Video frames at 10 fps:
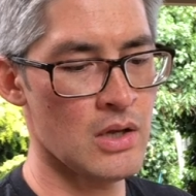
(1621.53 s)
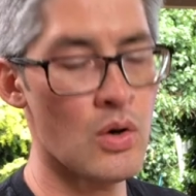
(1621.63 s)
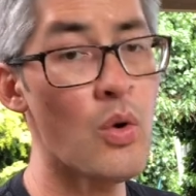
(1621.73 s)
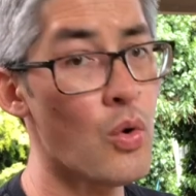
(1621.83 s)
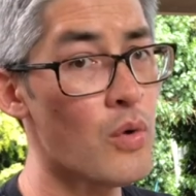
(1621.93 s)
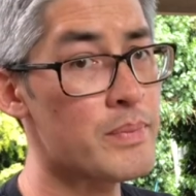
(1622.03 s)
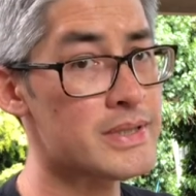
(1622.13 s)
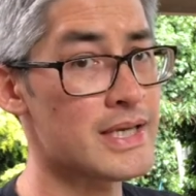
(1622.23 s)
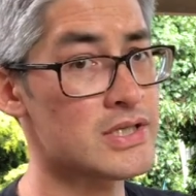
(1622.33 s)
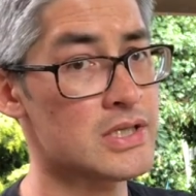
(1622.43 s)
or
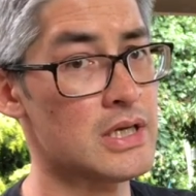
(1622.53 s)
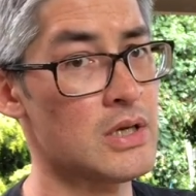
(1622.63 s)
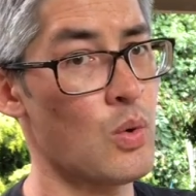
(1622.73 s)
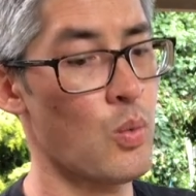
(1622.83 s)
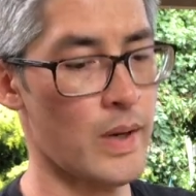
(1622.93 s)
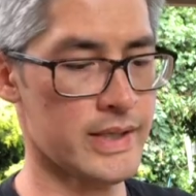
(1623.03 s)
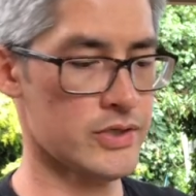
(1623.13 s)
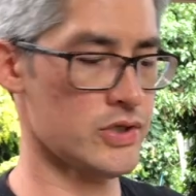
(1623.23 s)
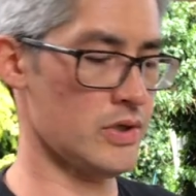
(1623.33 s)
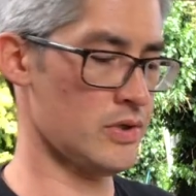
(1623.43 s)
potentially wedding
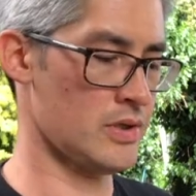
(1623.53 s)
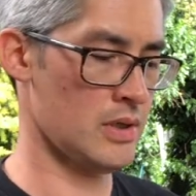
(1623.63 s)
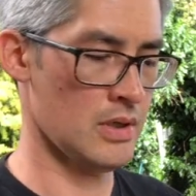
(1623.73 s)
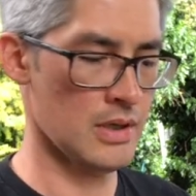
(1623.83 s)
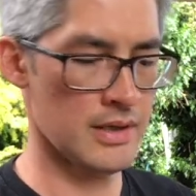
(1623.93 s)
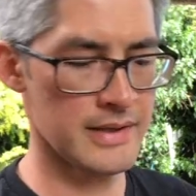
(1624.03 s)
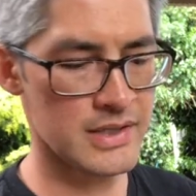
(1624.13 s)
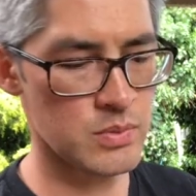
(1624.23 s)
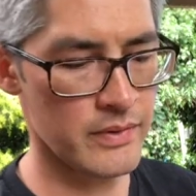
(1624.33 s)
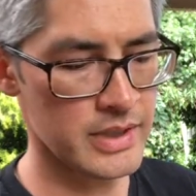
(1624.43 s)
shoes. And
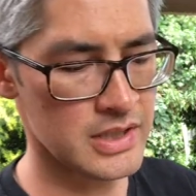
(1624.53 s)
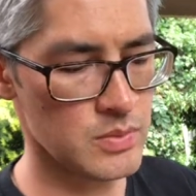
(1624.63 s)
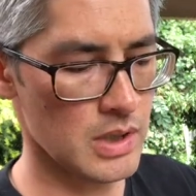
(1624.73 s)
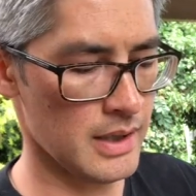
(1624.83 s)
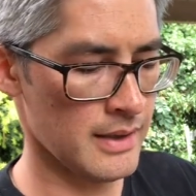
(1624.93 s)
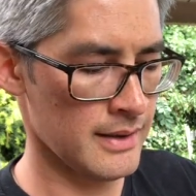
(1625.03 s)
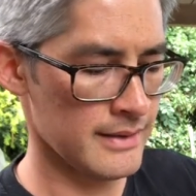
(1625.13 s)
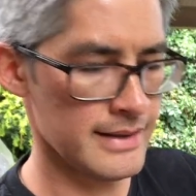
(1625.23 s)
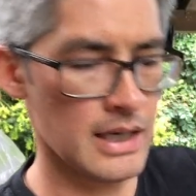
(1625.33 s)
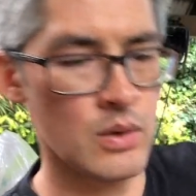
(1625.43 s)
that's what these were.
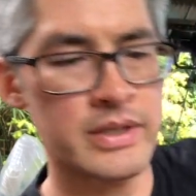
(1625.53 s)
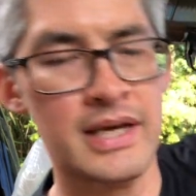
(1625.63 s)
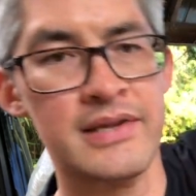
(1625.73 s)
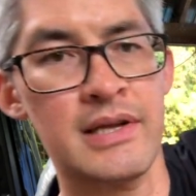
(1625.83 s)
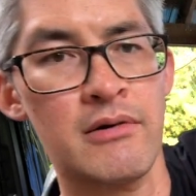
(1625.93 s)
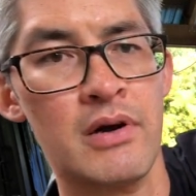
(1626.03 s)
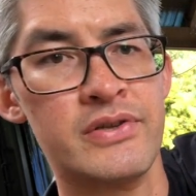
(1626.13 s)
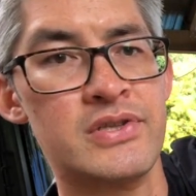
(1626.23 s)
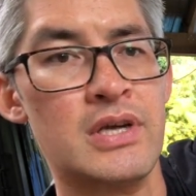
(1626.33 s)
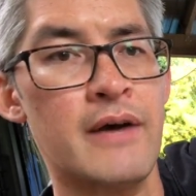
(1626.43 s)
Now, yes, there are
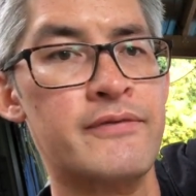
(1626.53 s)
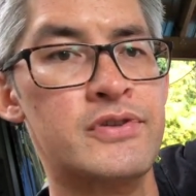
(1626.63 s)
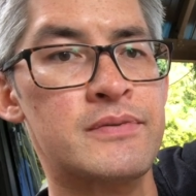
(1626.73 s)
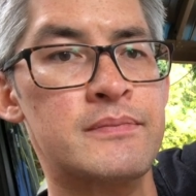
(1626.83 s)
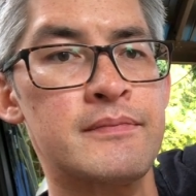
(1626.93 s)
scuffs,